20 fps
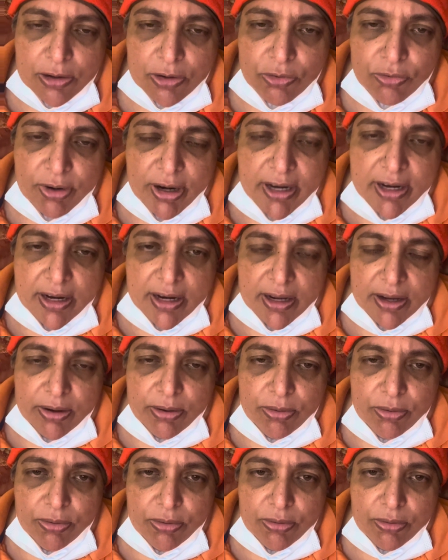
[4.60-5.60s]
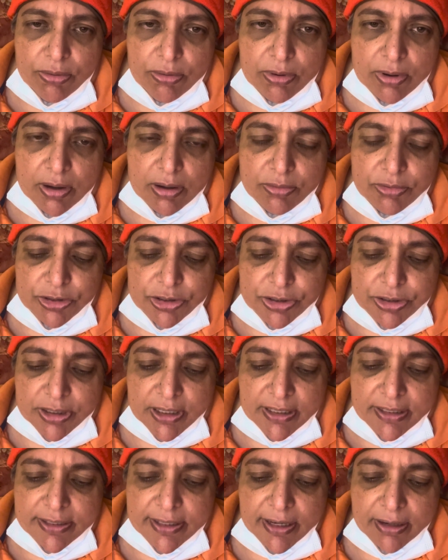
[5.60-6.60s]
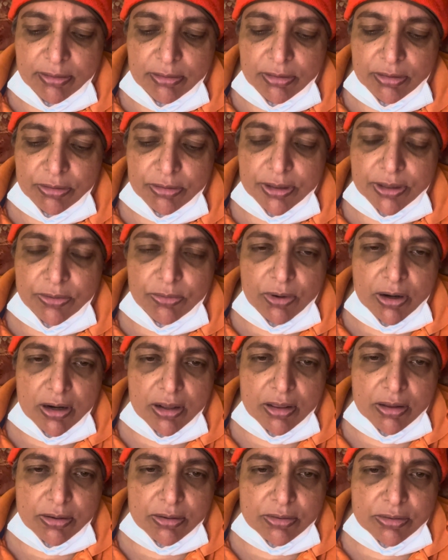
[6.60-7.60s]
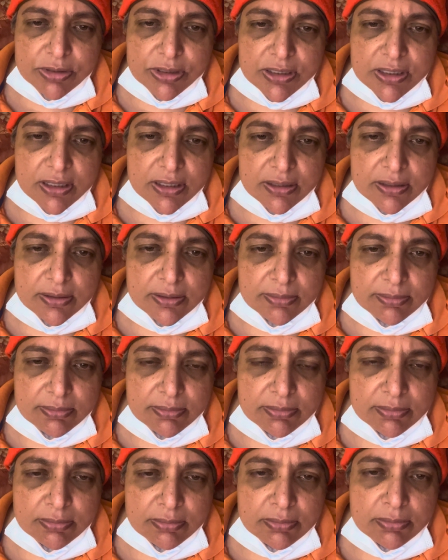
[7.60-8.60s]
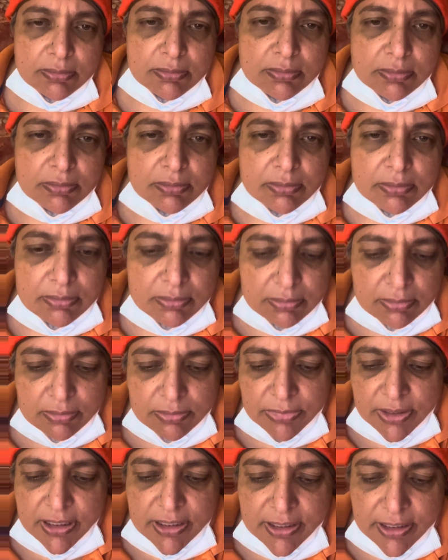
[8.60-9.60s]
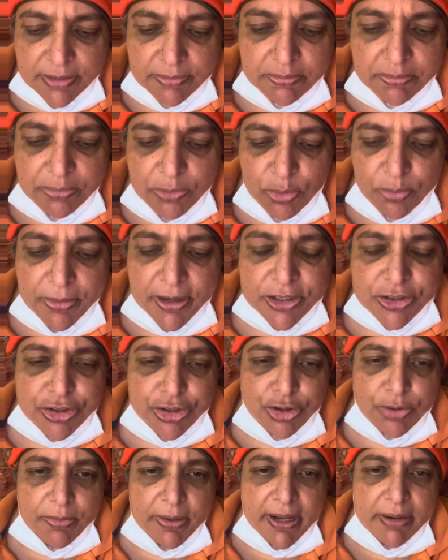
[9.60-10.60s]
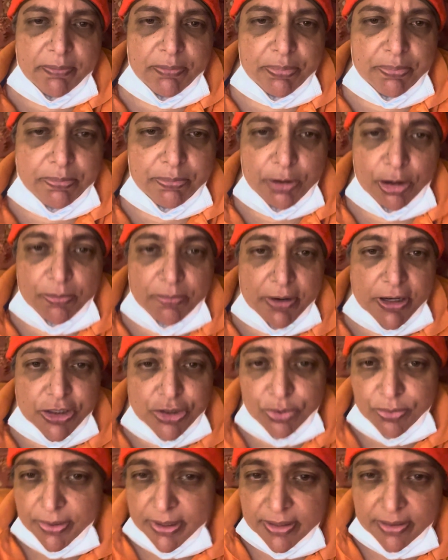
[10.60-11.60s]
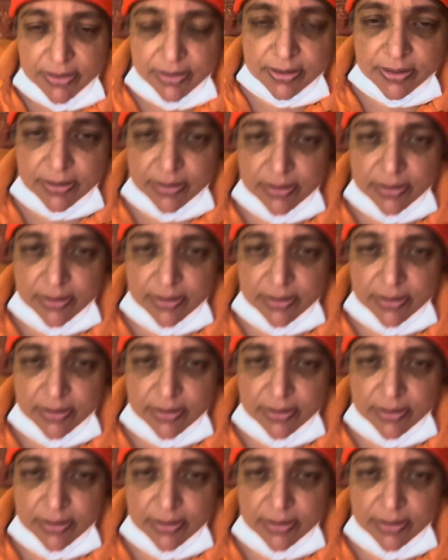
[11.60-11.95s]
Right now, I was I downloaded one of those um thing that you measure your blood blood pressure with.